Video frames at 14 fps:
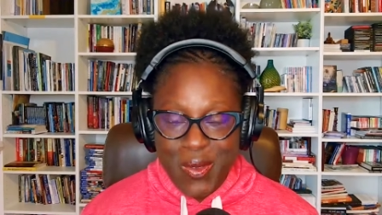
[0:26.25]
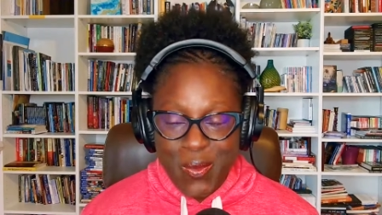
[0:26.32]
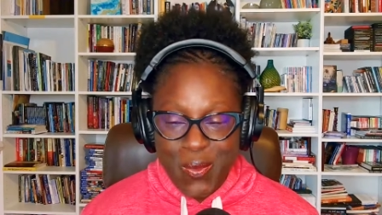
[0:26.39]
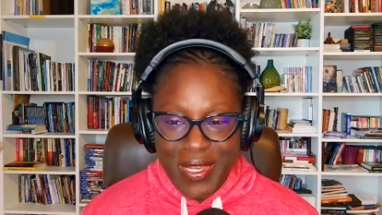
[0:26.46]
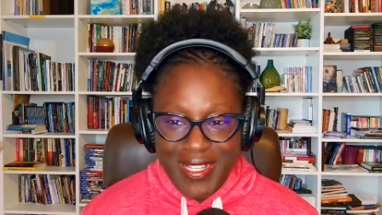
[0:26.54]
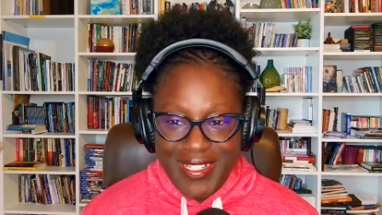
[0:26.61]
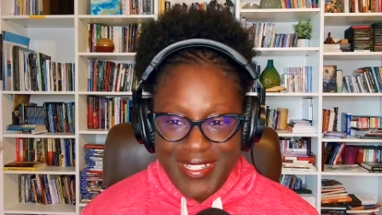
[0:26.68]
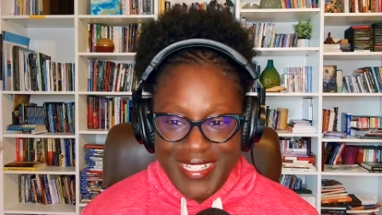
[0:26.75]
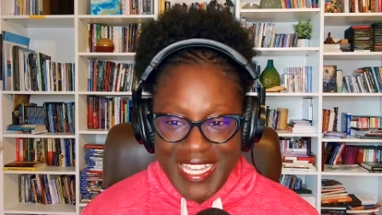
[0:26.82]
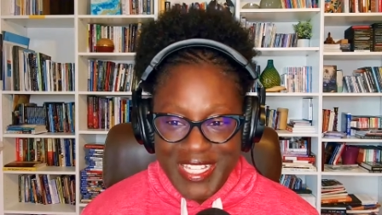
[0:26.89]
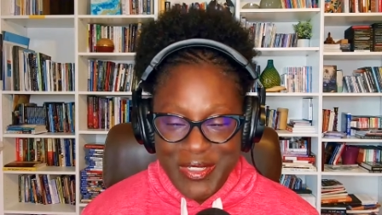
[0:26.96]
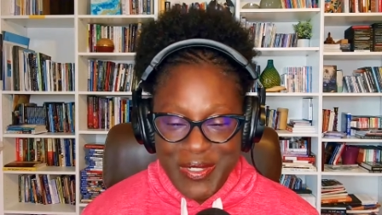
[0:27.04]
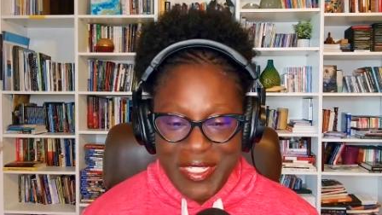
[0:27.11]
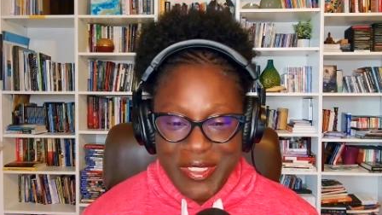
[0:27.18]
Well,
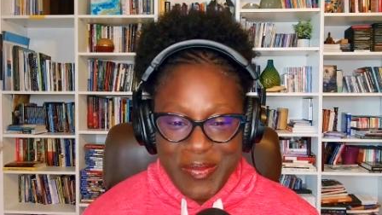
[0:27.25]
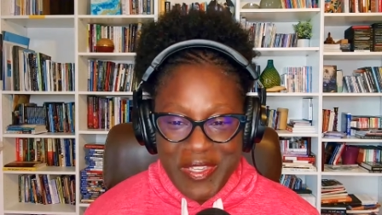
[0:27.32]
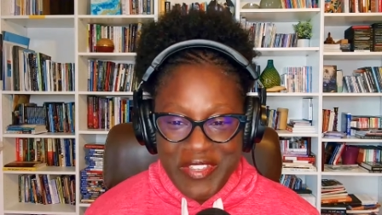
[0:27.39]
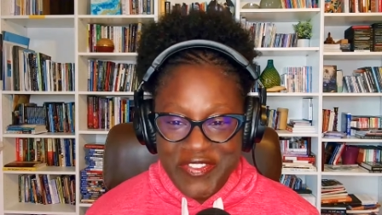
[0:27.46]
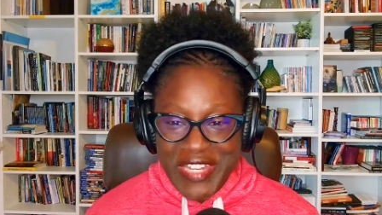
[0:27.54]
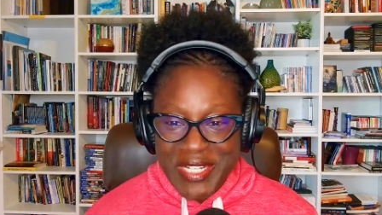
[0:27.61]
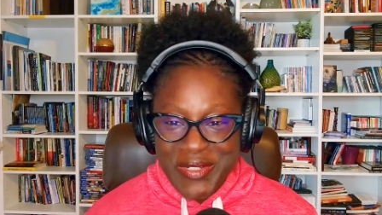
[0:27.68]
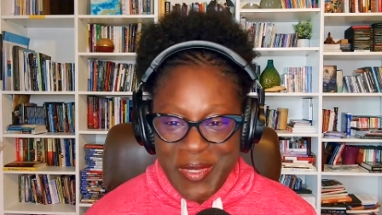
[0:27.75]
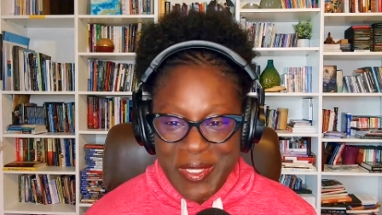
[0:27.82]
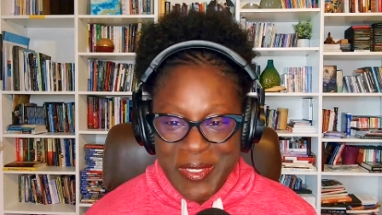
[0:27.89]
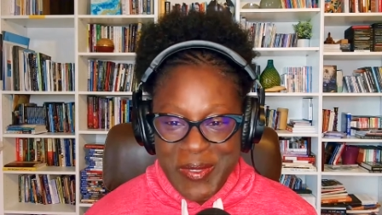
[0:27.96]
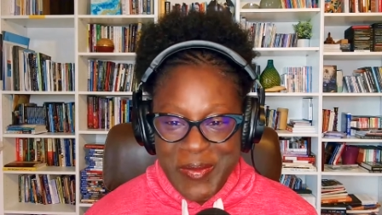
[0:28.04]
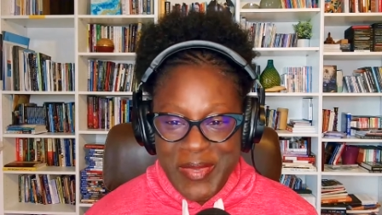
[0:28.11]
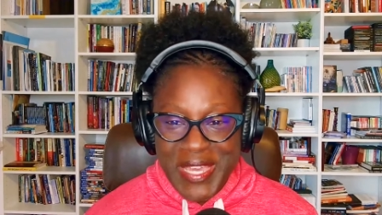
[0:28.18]
hello, my friend.
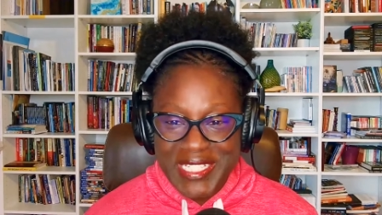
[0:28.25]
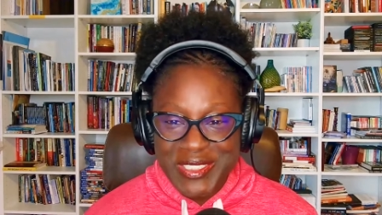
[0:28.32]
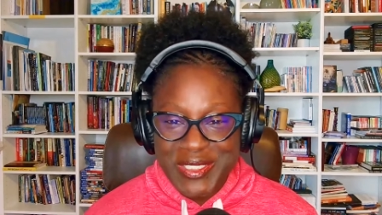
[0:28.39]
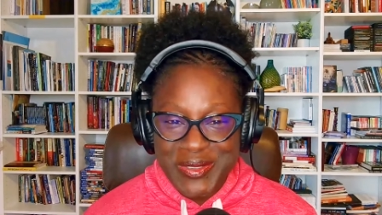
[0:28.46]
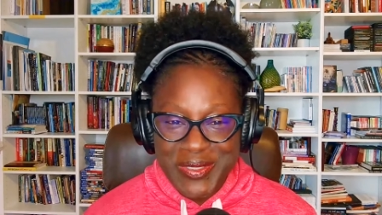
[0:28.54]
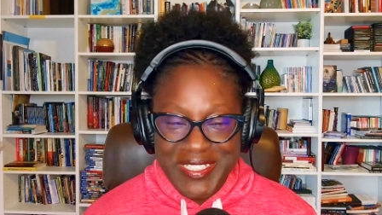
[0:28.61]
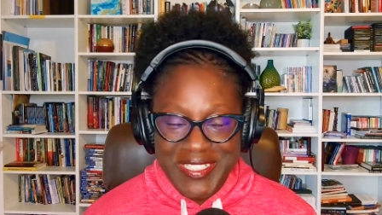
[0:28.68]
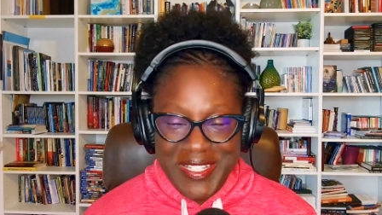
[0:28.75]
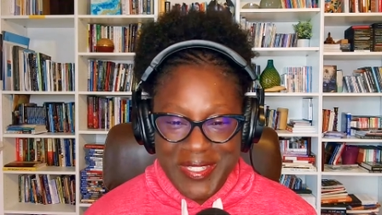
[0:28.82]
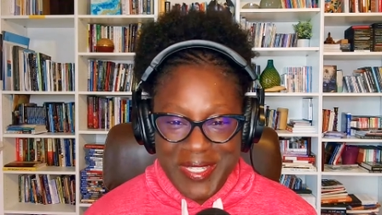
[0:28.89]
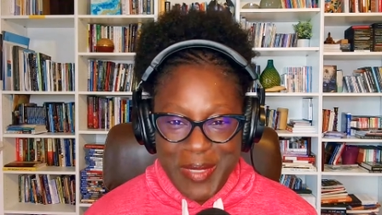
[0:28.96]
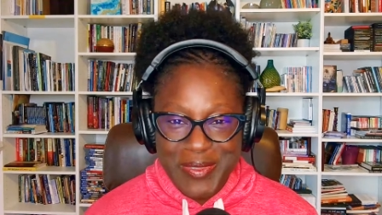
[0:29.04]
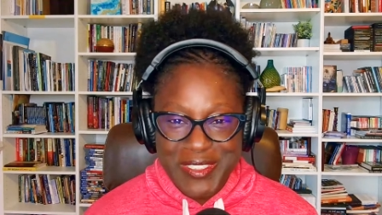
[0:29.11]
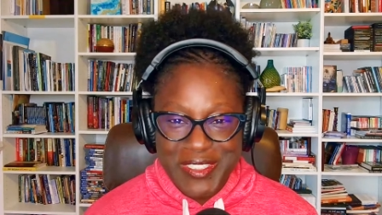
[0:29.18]
Welcome back to another
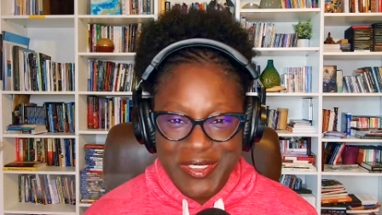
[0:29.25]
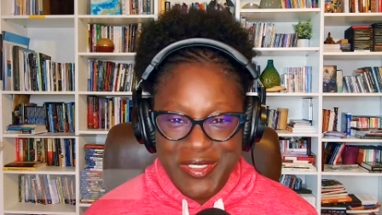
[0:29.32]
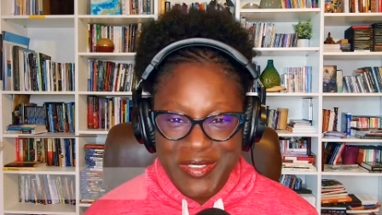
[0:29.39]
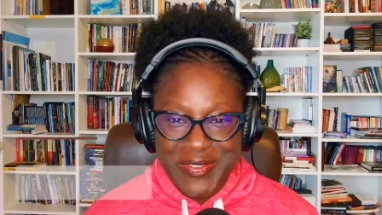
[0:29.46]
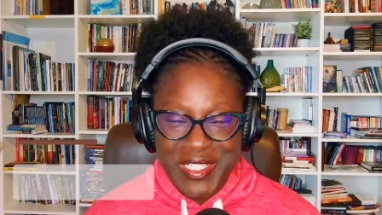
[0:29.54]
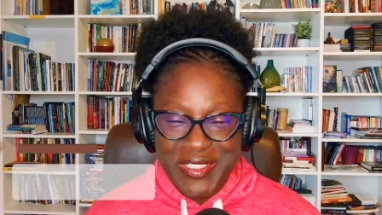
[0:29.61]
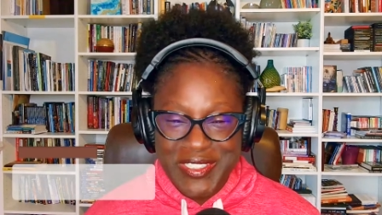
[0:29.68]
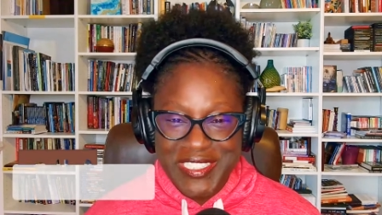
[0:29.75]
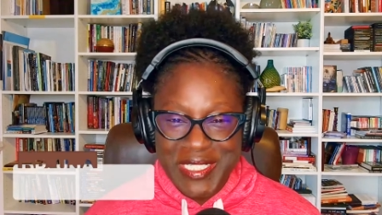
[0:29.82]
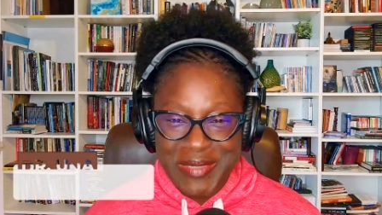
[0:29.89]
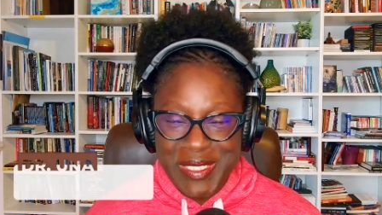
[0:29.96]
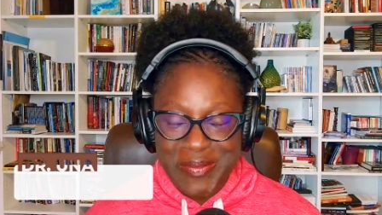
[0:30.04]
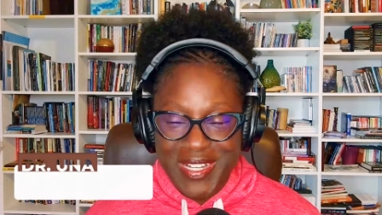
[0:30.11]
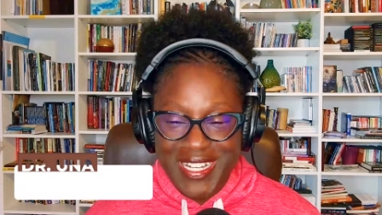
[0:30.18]
episode of the
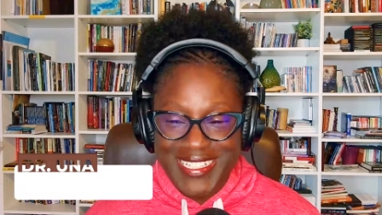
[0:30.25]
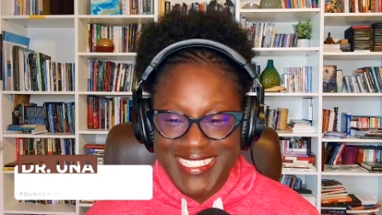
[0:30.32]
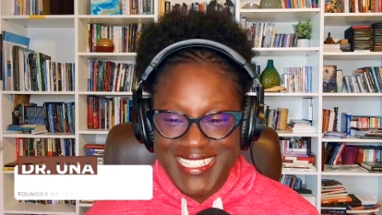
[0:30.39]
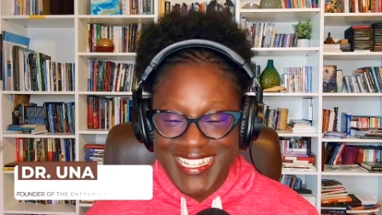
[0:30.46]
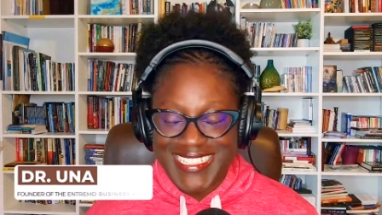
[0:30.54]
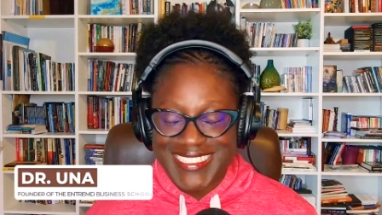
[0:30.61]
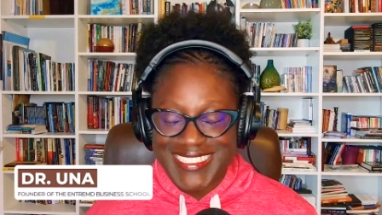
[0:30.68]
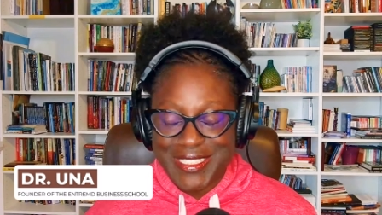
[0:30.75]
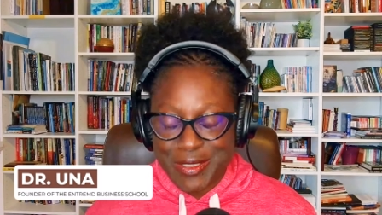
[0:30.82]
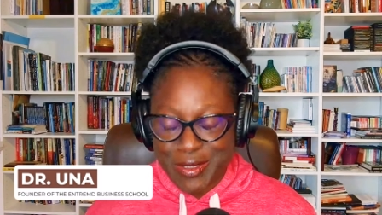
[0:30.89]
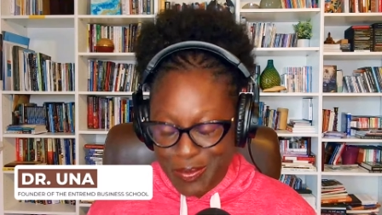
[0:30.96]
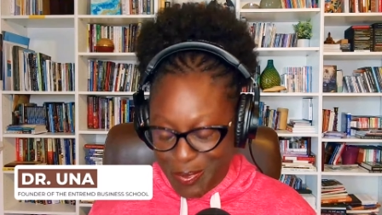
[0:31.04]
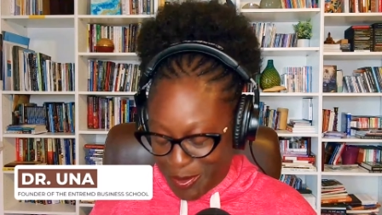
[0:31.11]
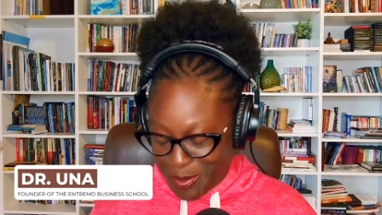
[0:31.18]
EntreMD podcast.
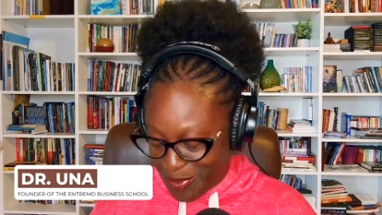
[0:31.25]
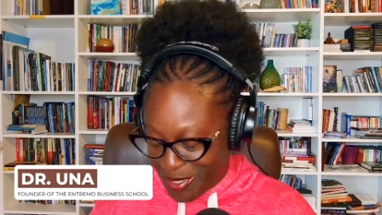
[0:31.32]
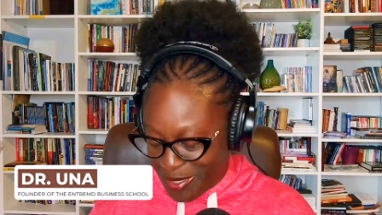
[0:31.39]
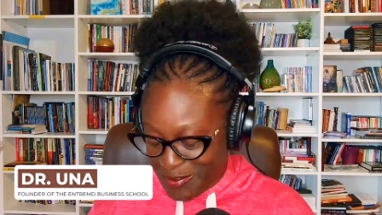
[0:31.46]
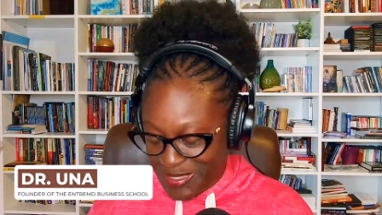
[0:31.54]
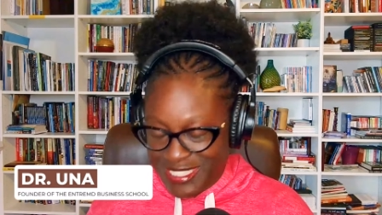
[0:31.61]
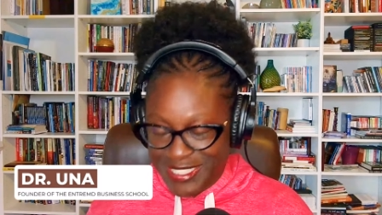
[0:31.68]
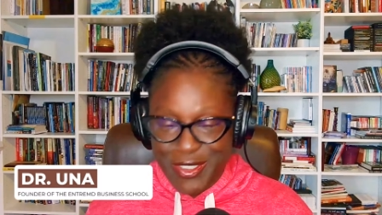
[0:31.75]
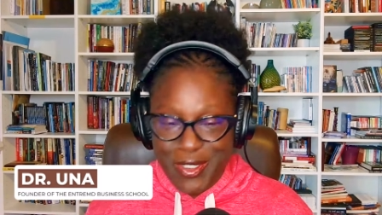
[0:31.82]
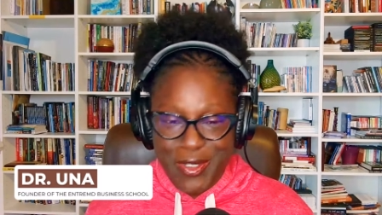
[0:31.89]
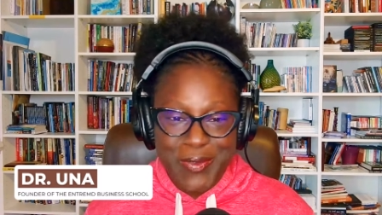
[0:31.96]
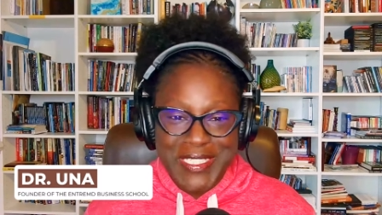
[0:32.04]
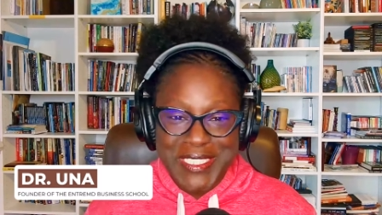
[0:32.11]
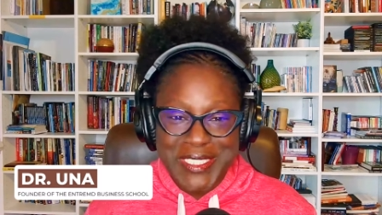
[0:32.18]
Super pumped, as
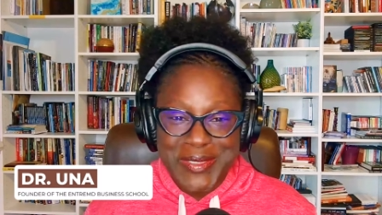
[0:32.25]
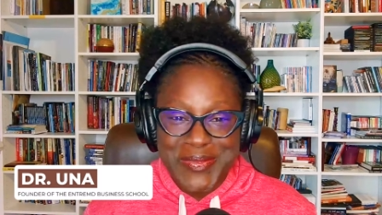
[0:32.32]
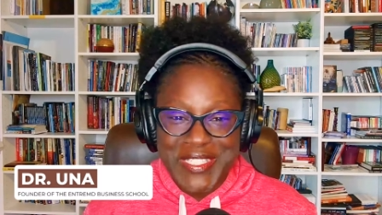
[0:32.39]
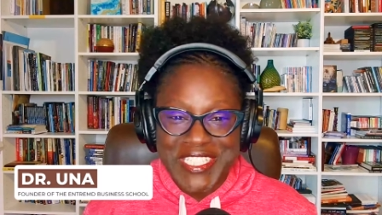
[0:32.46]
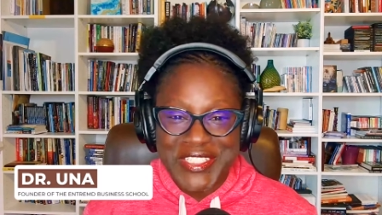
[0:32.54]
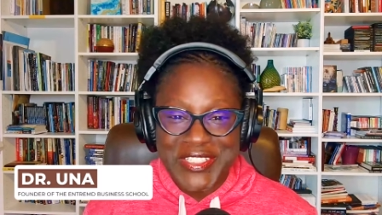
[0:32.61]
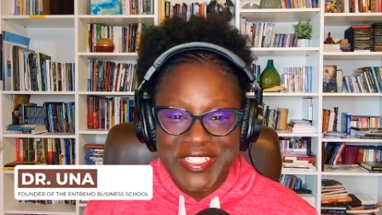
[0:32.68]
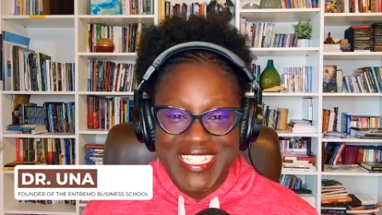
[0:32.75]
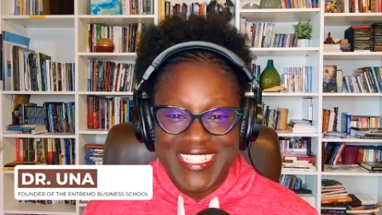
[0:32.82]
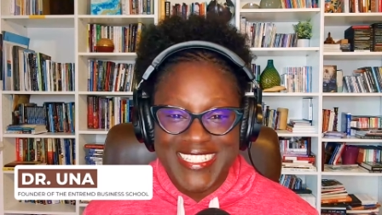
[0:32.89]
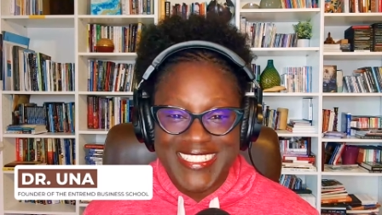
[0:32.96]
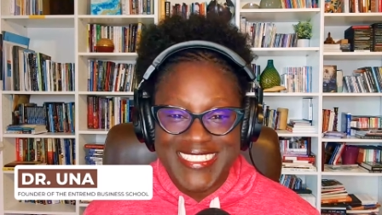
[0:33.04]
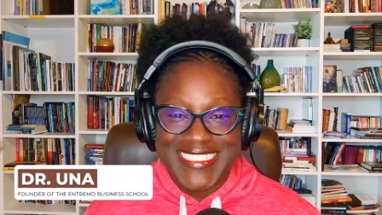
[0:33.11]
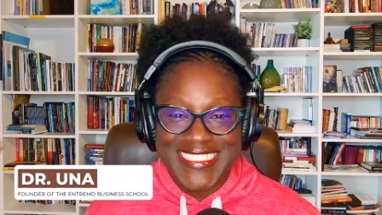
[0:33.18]
always, to be in your
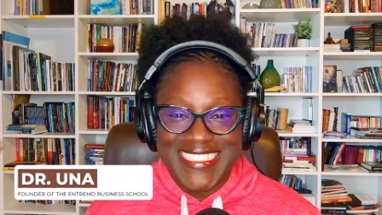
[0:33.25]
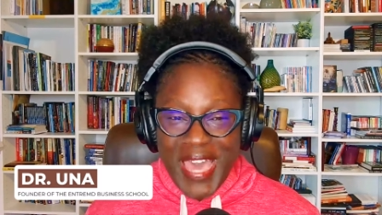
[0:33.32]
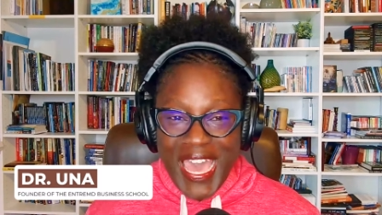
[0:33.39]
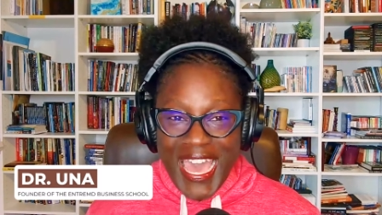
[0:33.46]
ears.